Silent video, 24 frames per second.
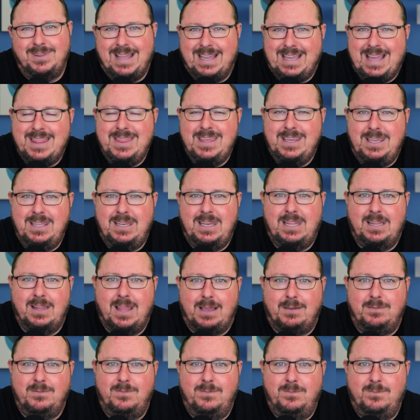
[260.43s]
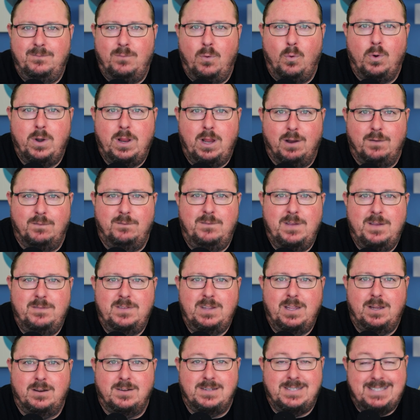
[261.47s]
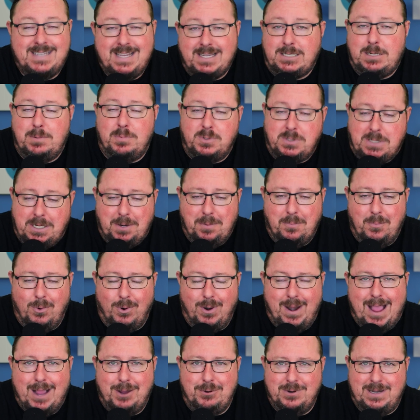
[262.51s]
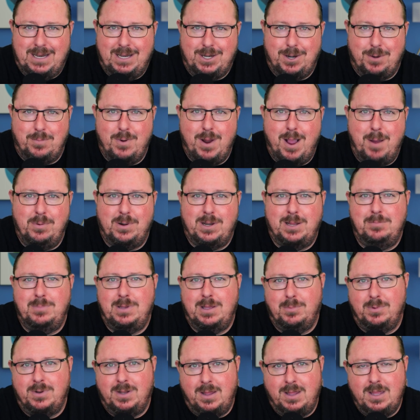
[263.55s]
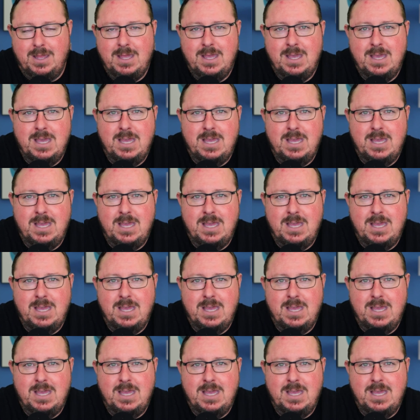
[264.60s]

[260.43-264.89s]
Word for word: Like I think you need like 40 or 50 or 60% or more equity in your property to be able to